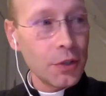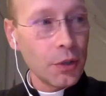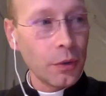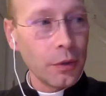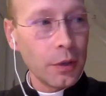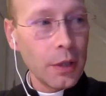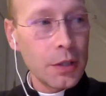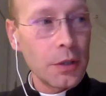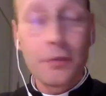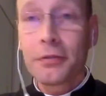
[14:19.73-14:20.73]
So
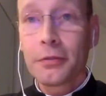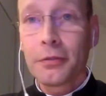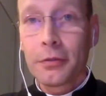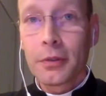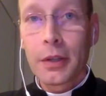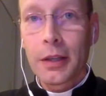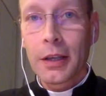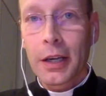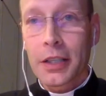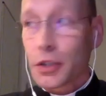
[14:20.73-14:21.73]
these 2
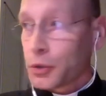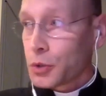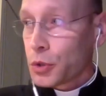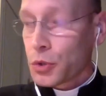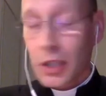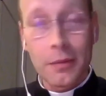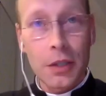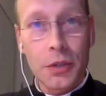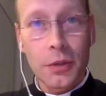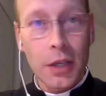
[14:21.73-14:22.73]
guys go to your team,
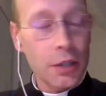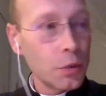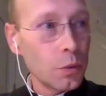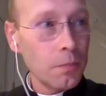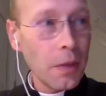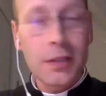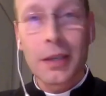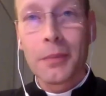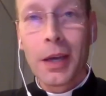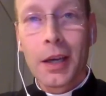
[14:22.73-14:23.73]
these 2 guys to my
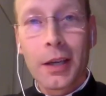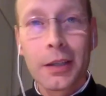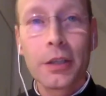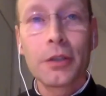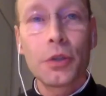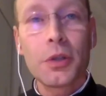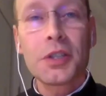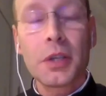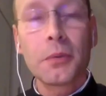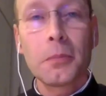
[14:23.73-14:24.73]
team, and you
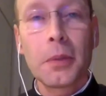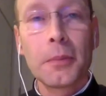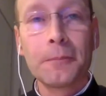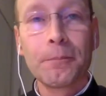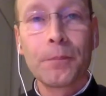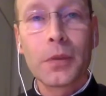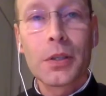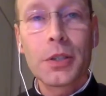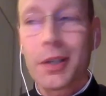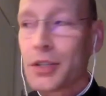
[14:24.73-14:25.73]
distribute people
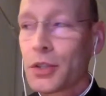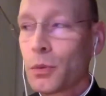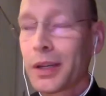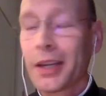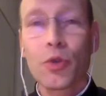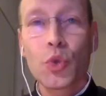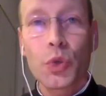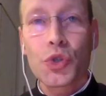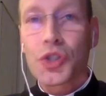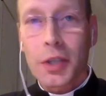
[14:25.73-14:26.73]
so that someone cannot
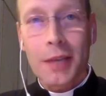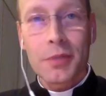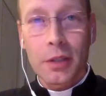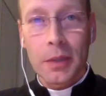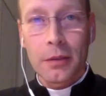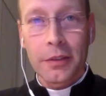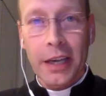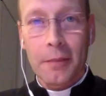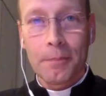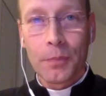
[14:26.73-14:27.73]
switch teams in the middle of the
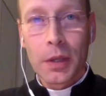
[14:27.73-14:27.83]
game.